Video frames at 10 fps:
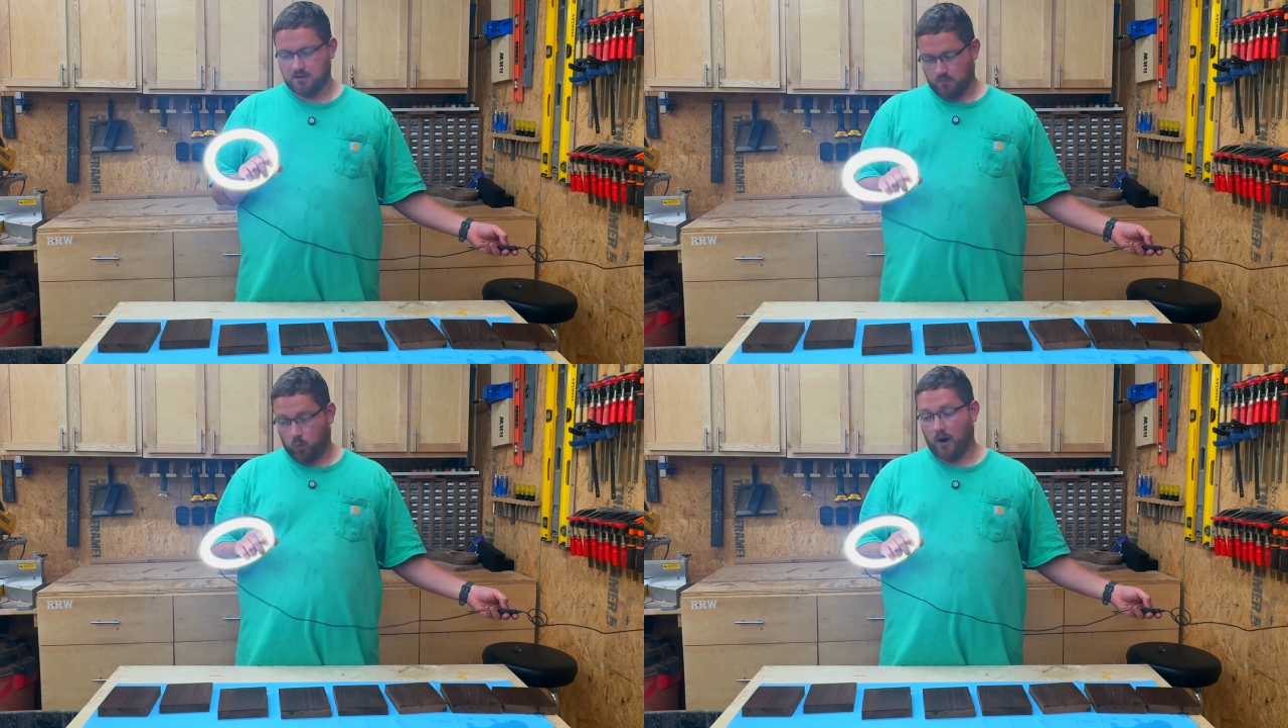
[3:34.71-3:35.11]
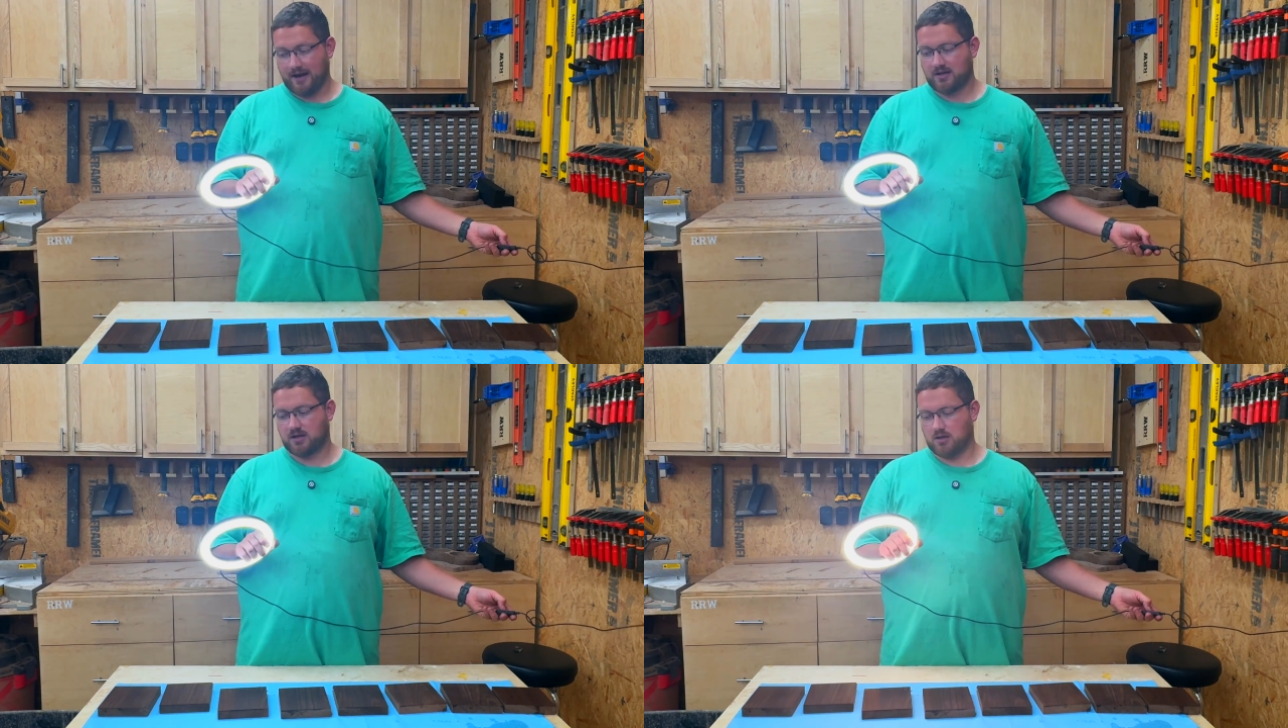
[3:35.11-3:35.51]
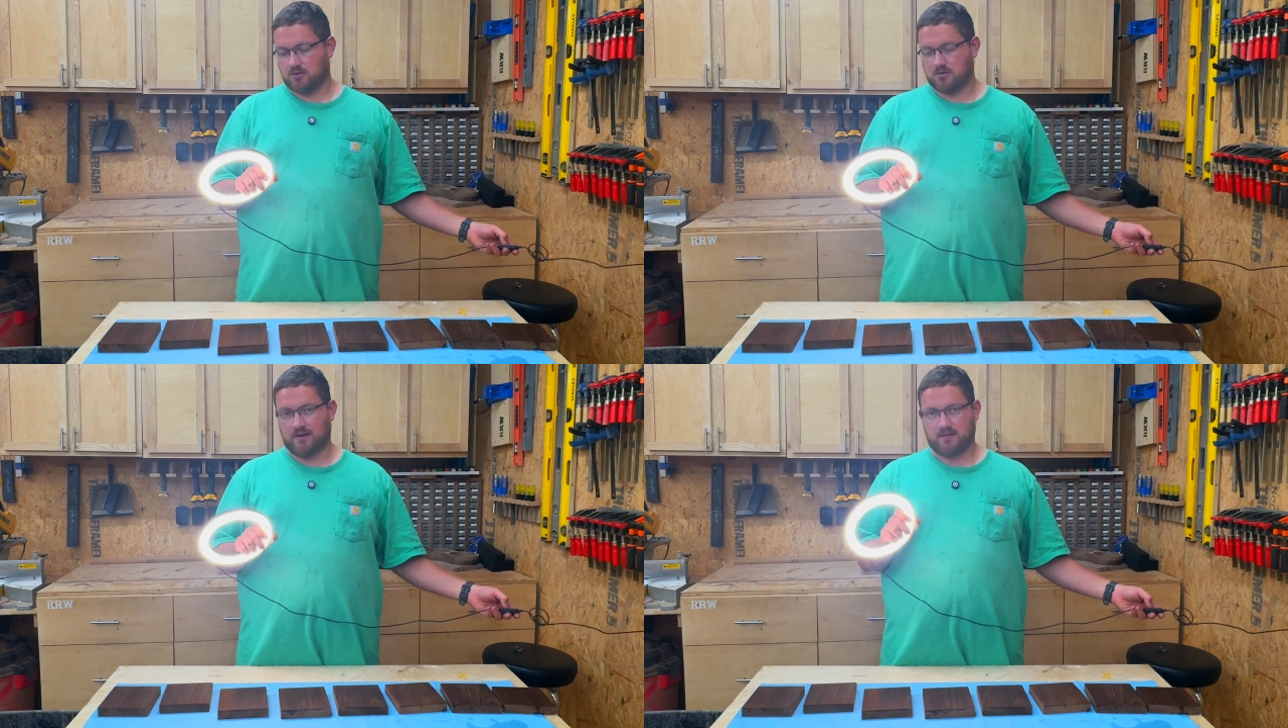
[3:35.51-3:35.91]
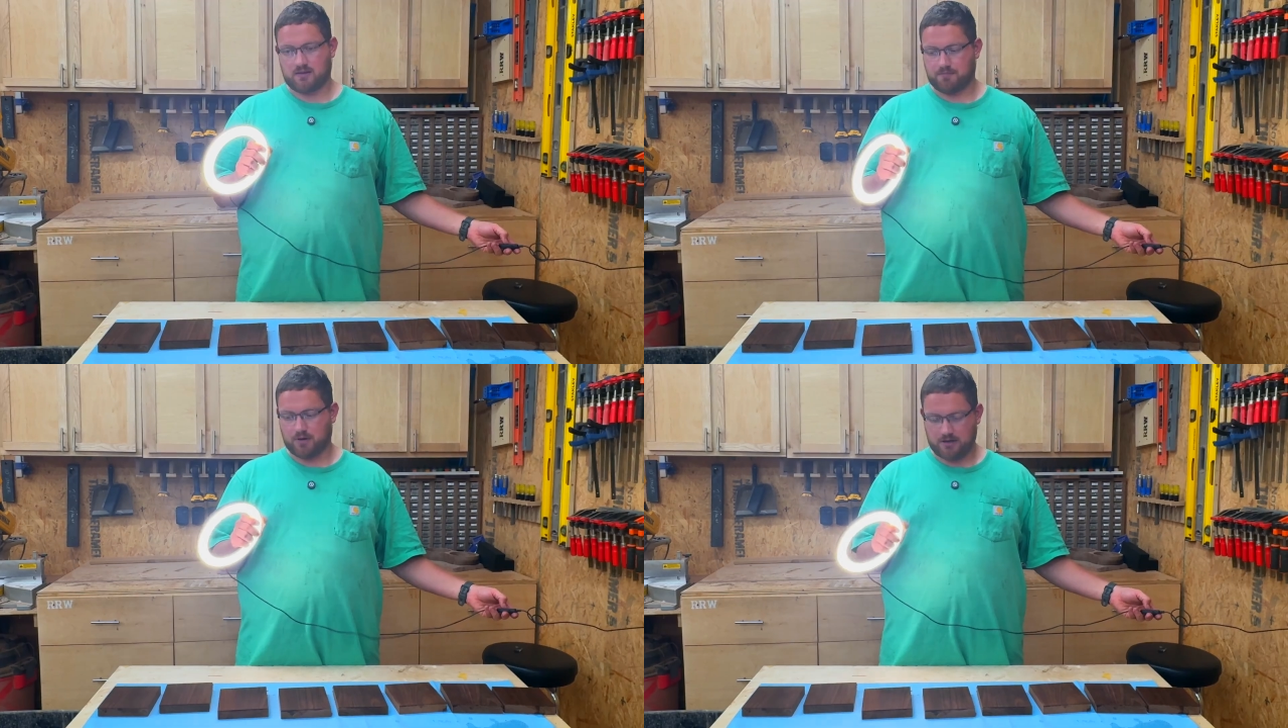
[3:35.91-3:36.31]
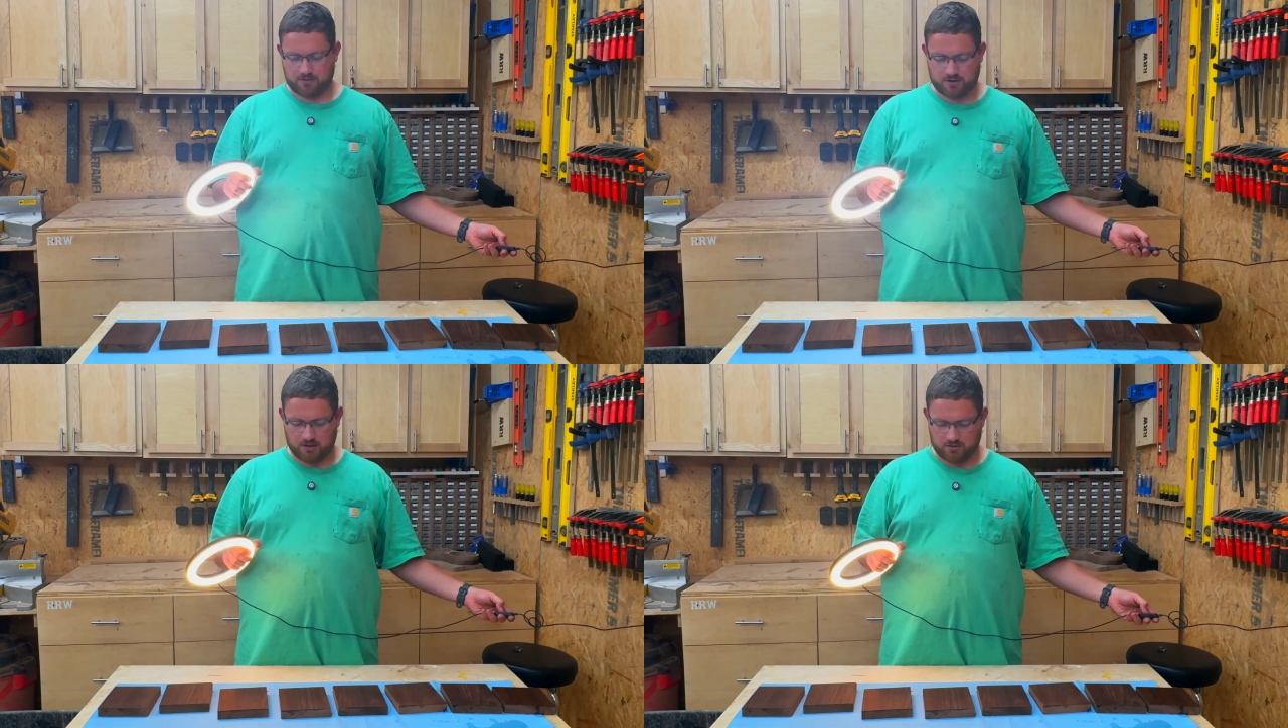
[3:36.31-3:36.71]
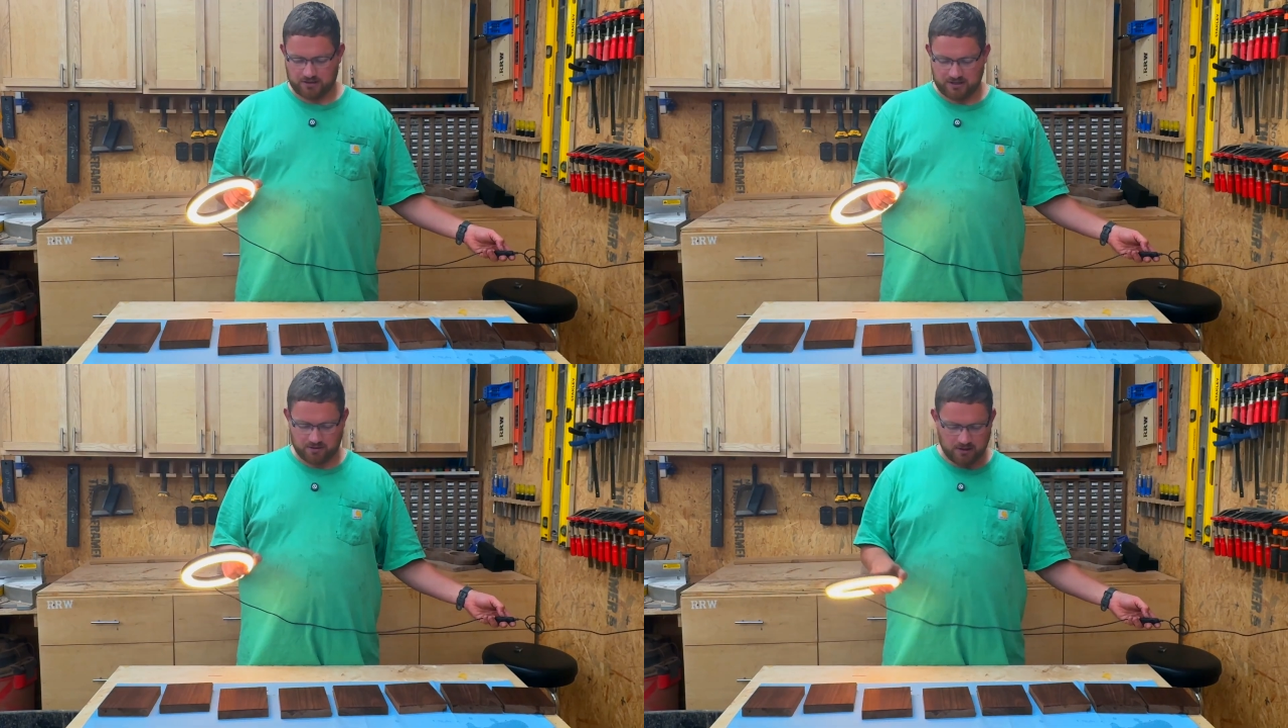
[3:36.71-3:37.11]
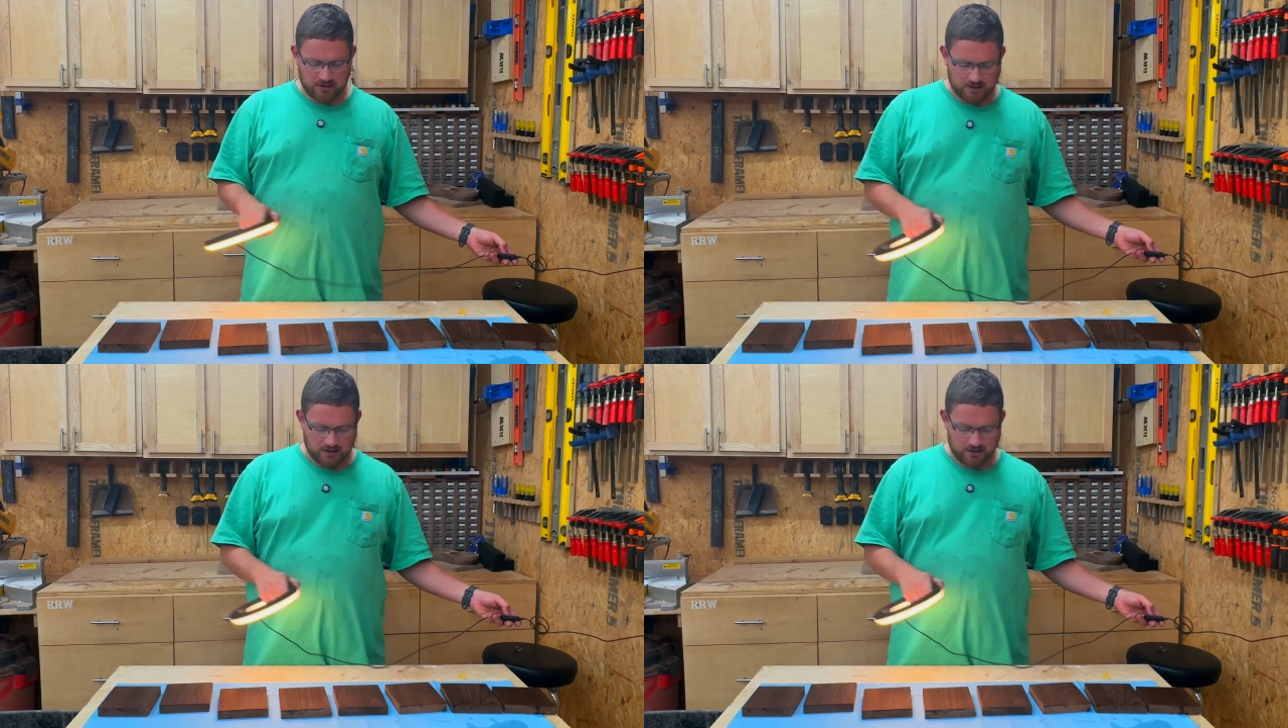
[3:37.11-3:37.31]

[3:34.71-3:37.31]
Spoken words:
white color and then the browner color here.